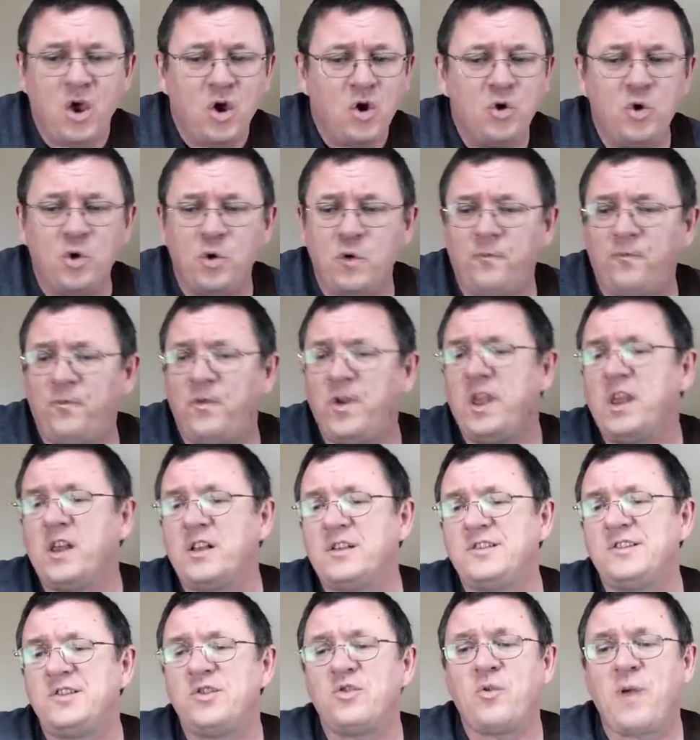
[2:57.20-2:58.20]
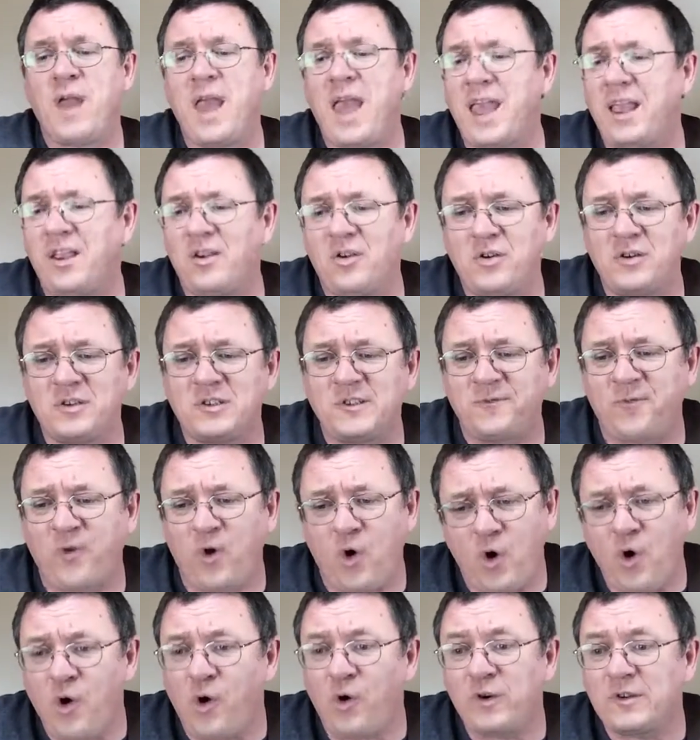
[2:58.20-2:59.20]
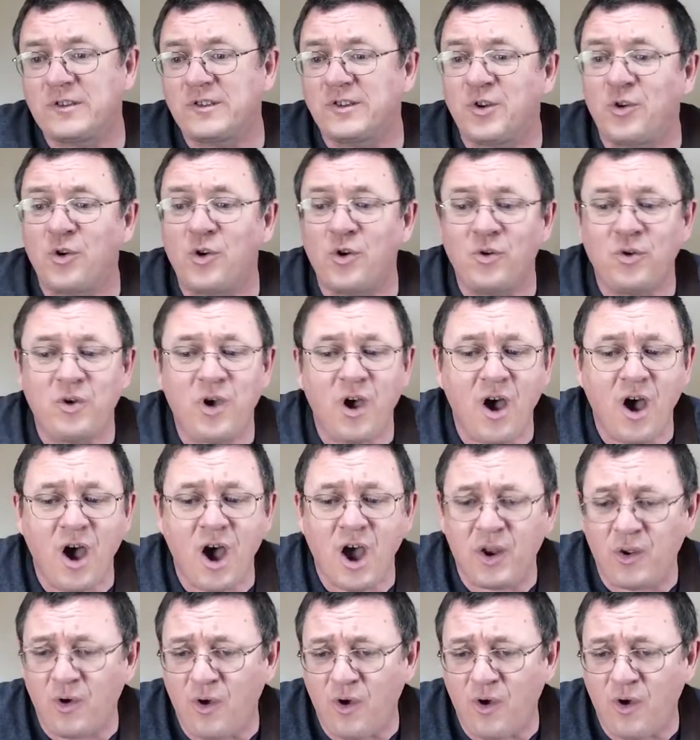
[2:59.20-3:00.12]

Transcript: Who feels your anger's force, O oh God